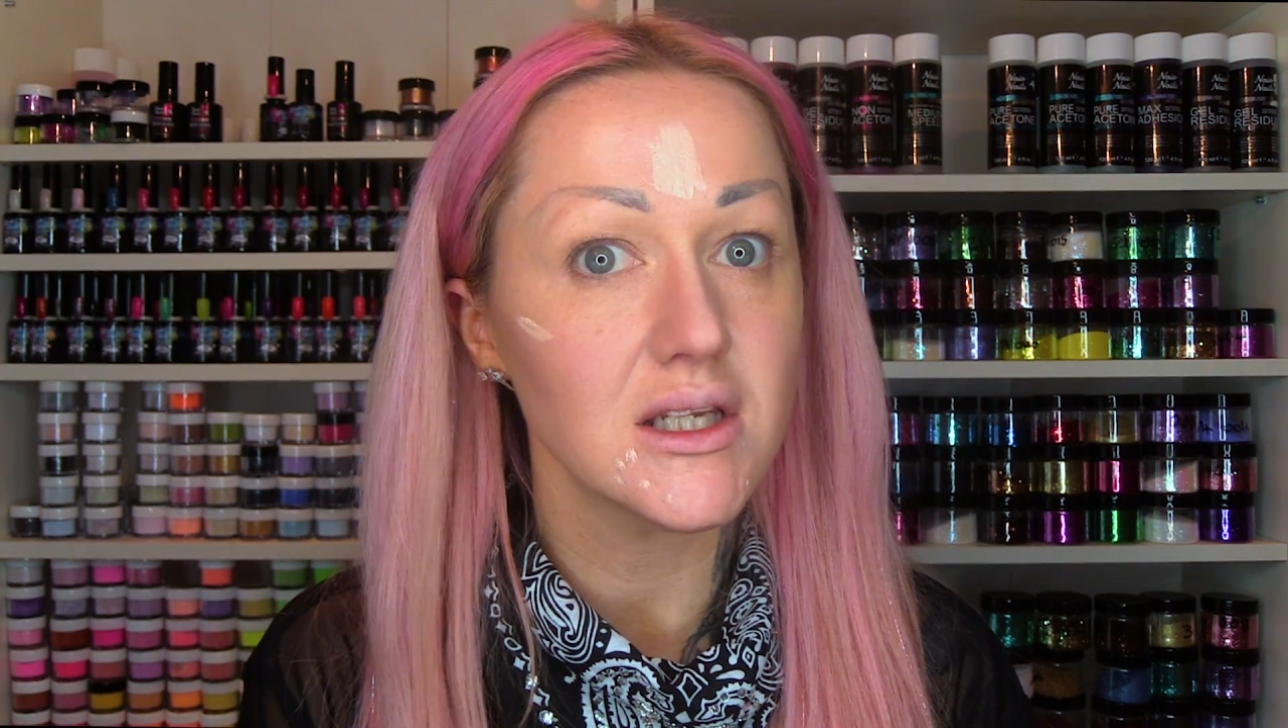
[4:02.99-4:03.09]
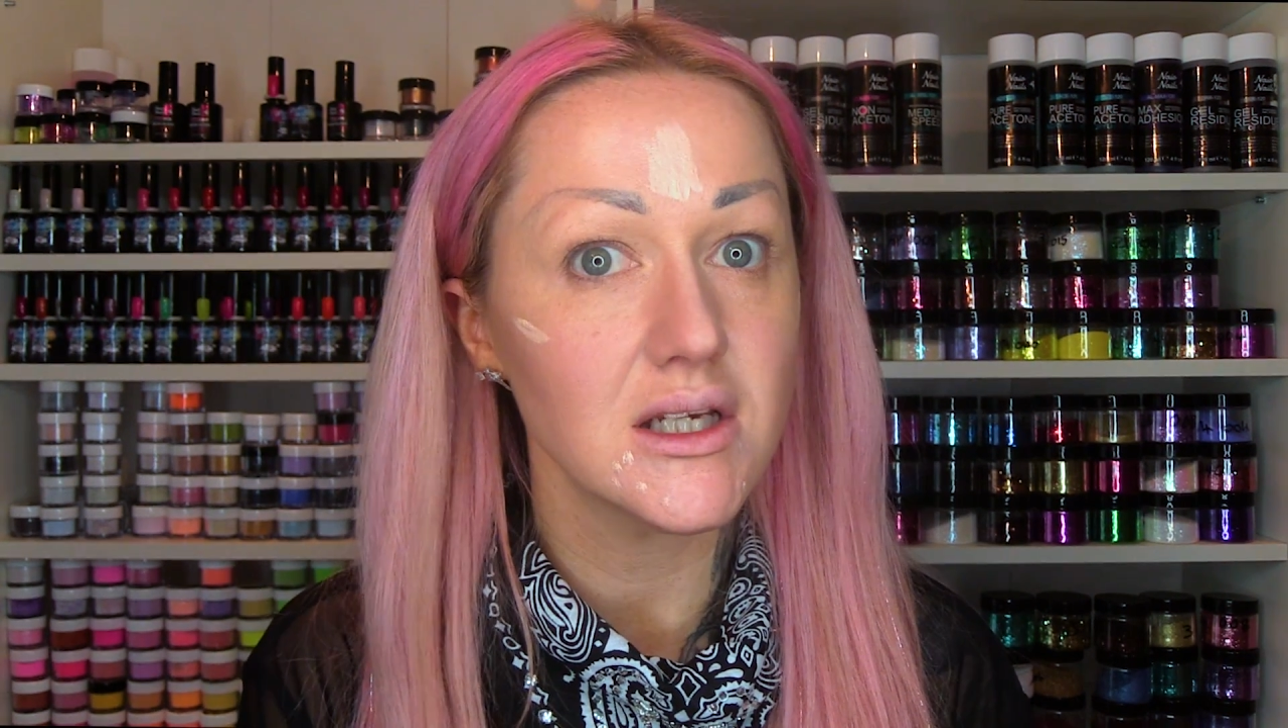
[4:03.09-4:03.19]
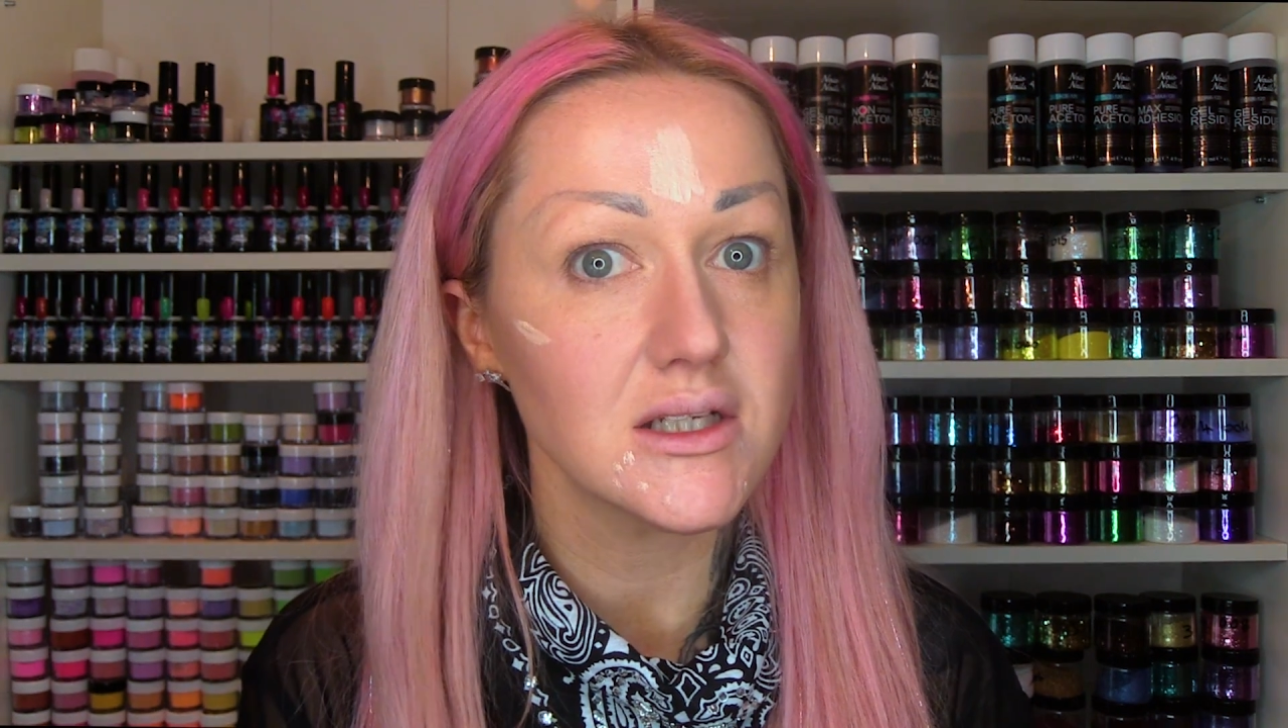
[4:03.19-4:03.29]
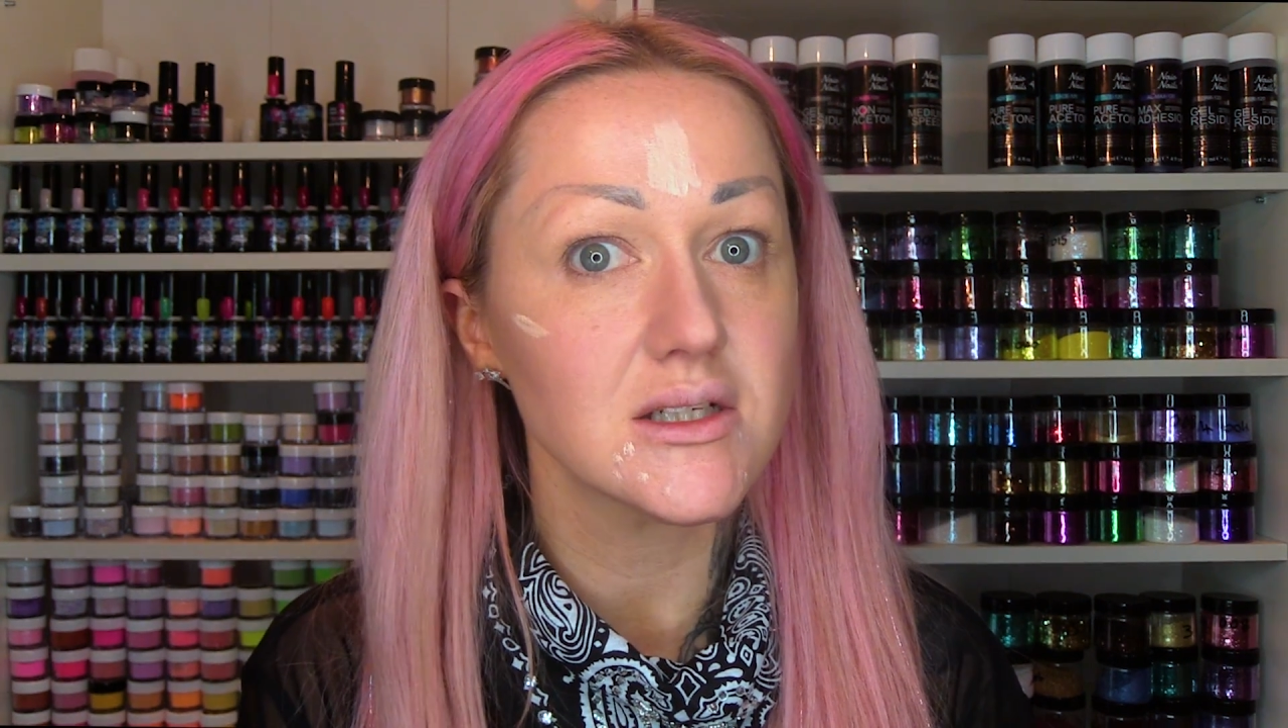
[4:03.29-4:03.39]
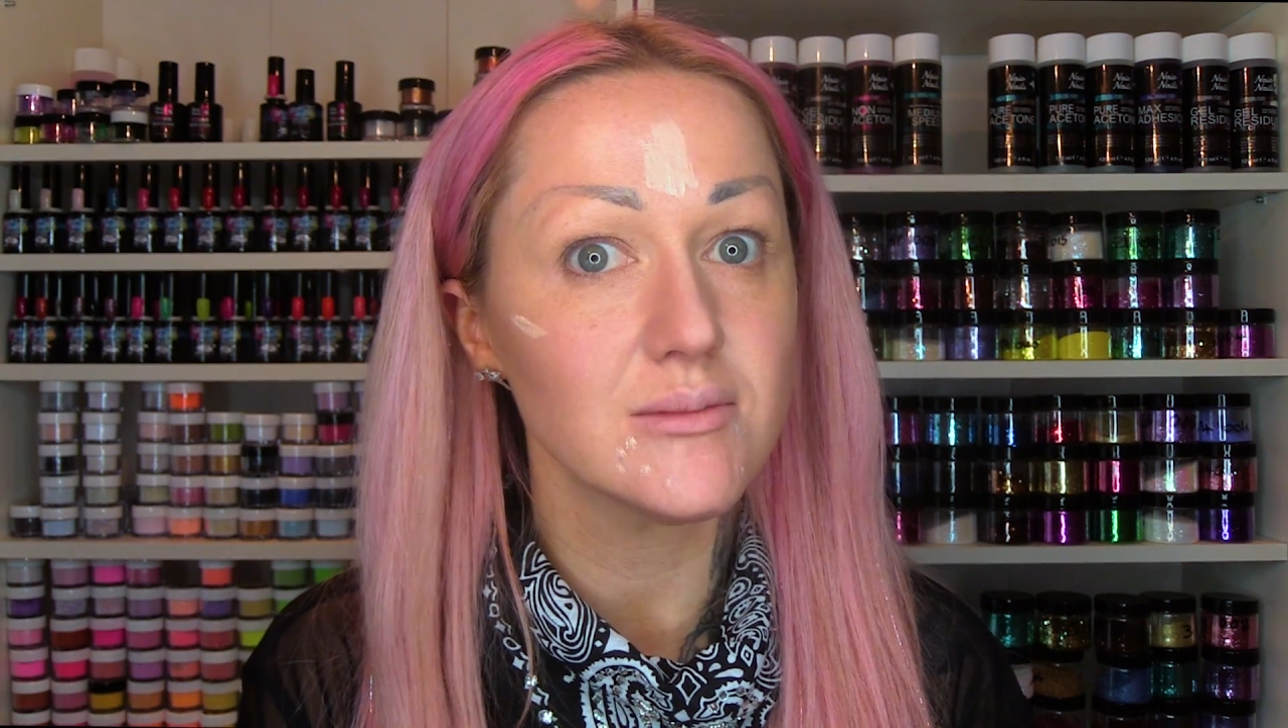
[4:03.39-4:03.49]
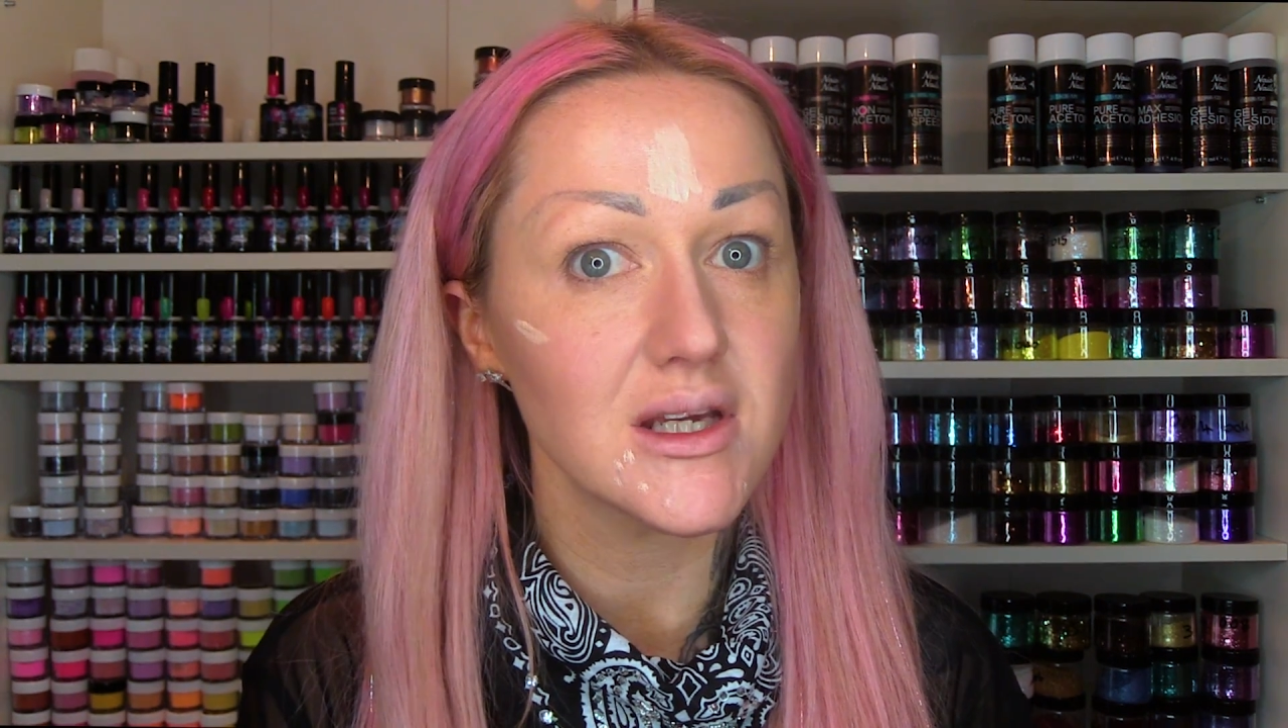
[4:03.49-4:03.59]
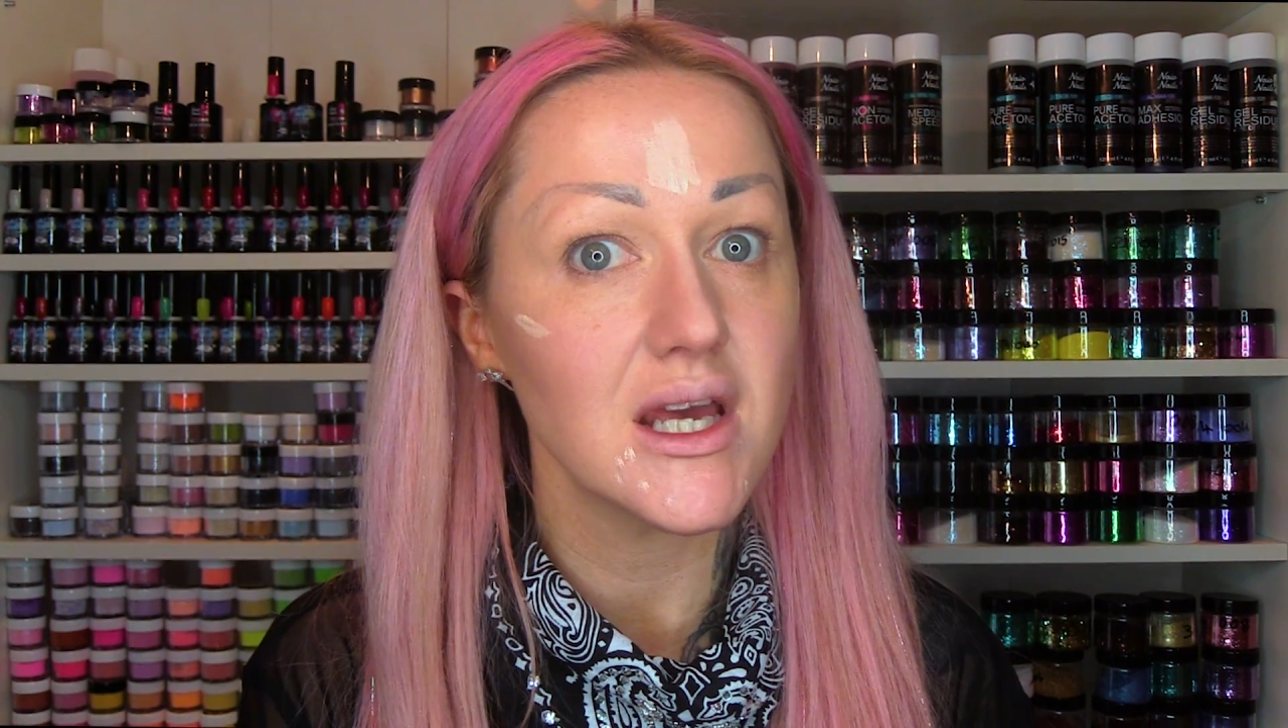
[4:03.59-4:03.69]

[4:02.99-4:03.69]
need to be